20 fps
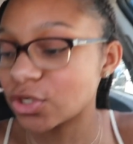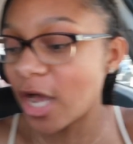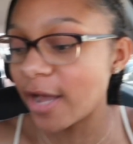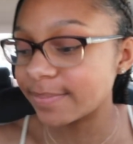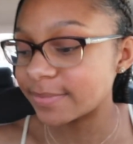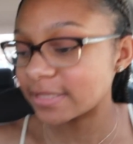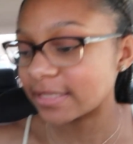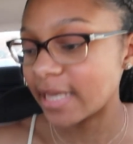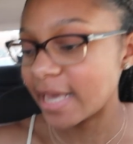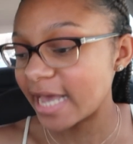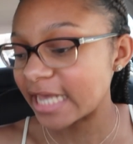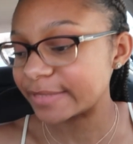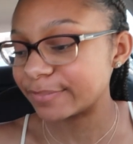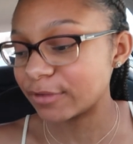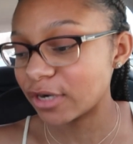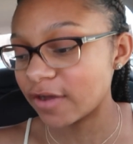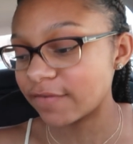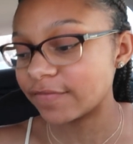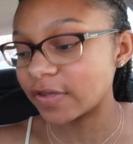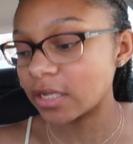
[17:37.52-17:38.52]
dropped
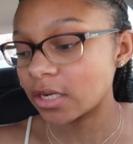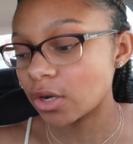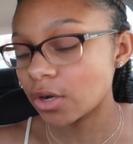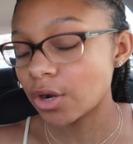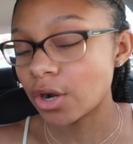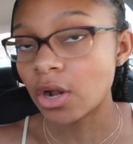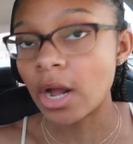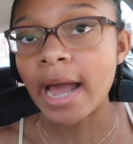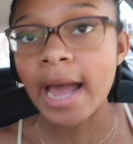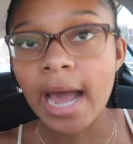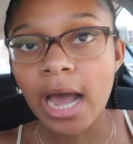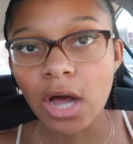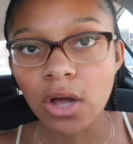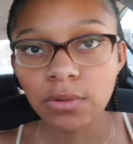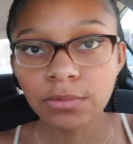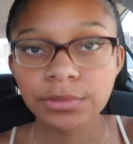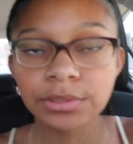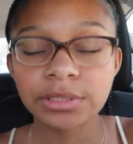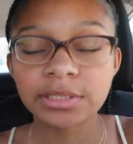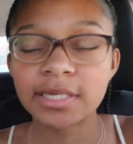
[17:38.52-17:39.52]
Yasmin off at her
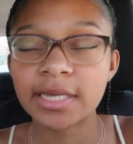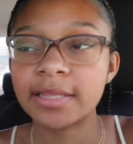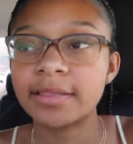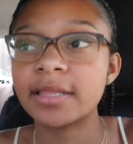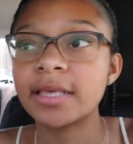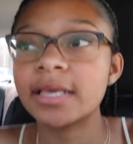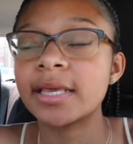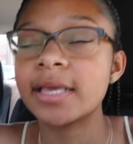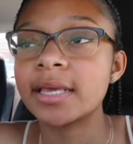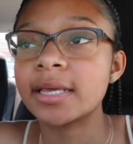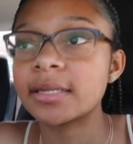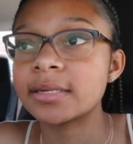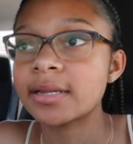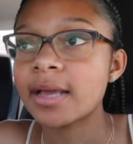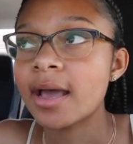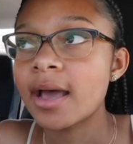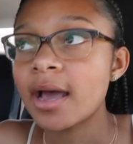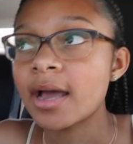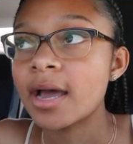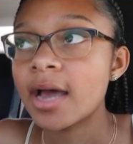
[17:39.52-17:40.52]
house and then
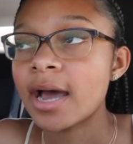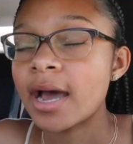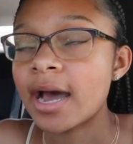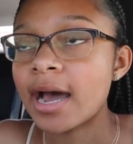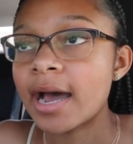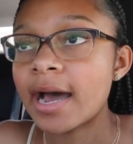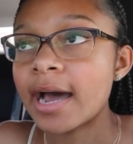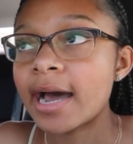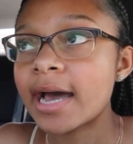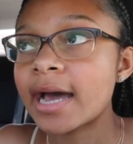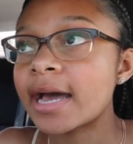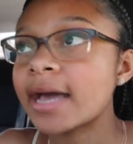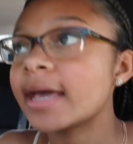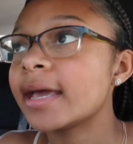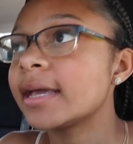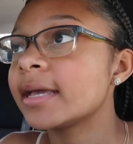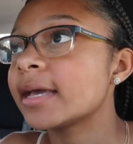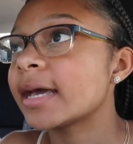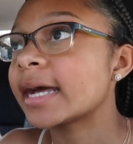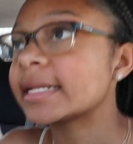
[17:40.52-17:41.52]

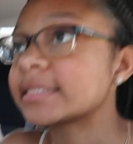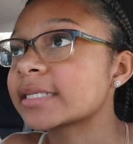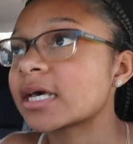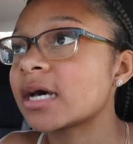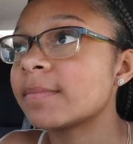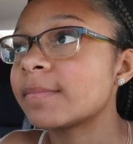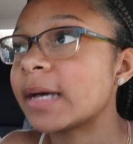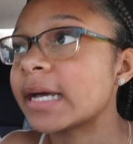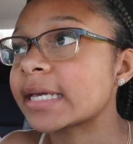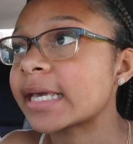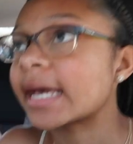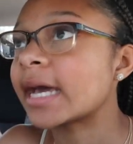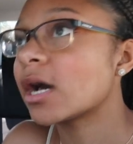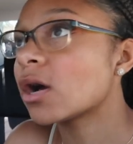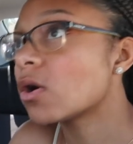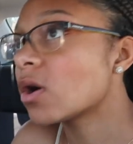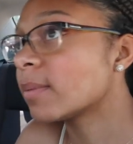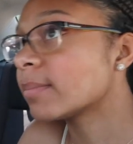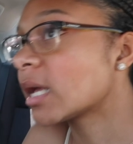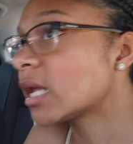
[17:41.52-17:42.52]
I had to come back
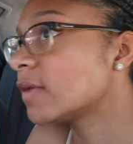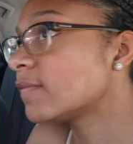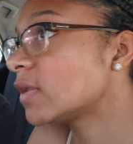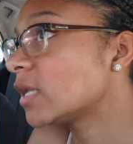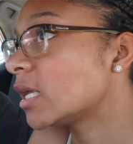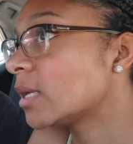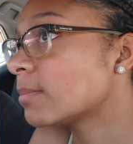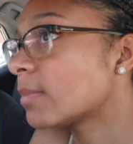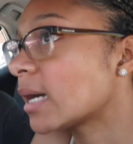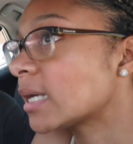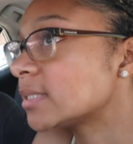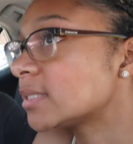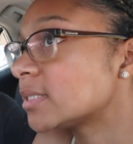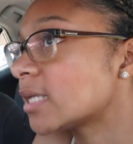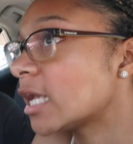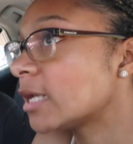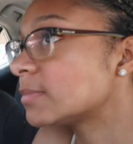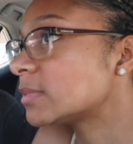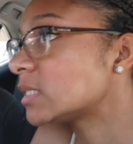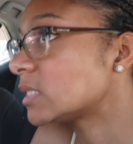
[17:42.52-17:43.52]
out. I'm not even in my
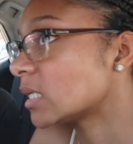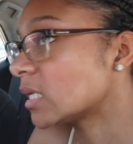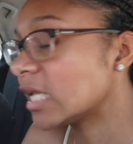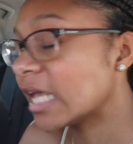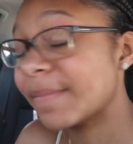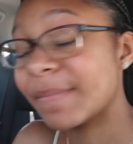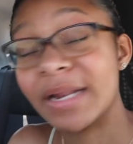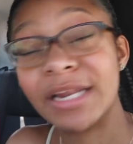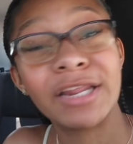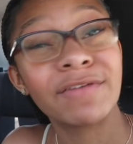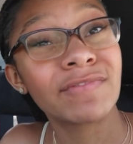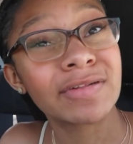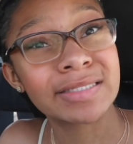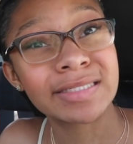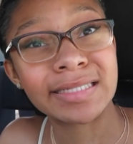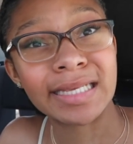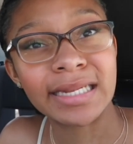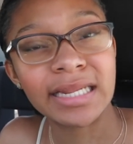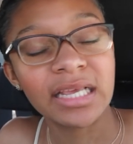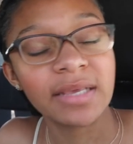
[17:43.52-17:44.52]
same city. I'm in a different
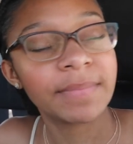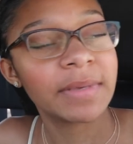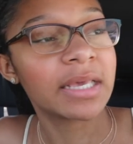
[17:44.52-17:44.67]
city